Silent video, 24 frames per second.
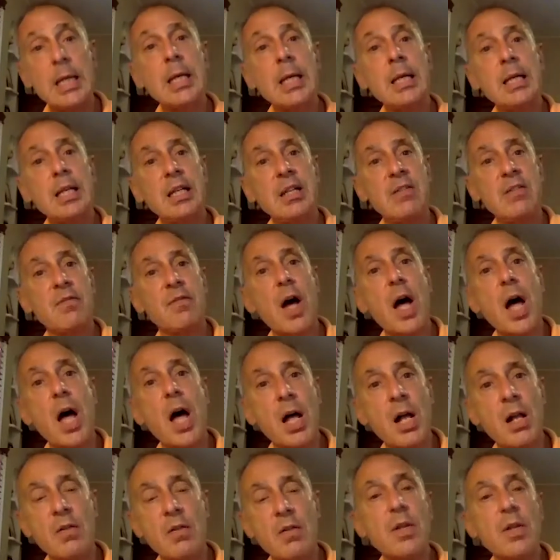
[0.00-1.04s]

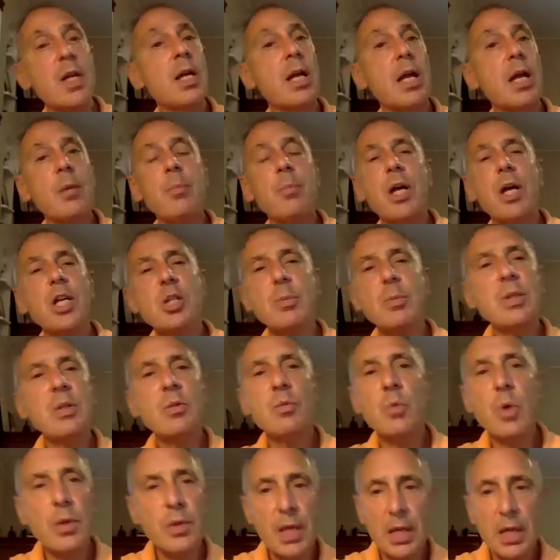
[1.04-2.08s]
evolve and possibly
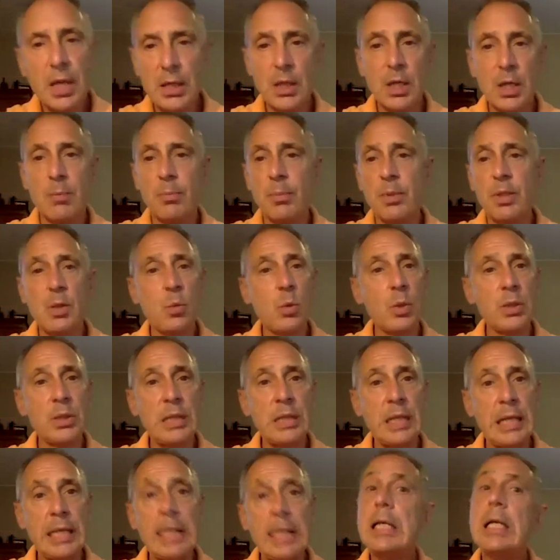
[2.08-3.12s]
run that company one
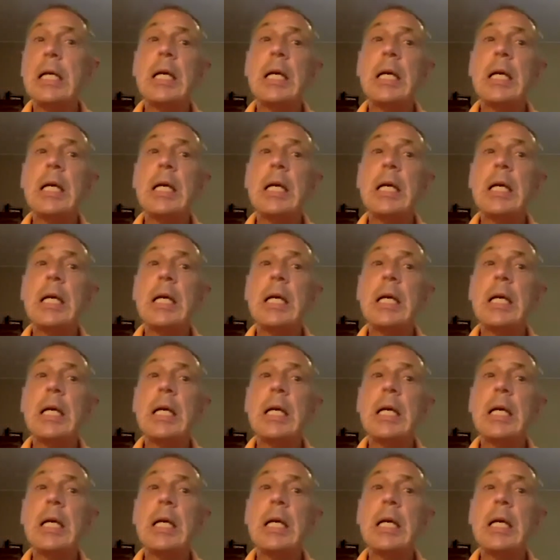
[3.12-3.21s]
day.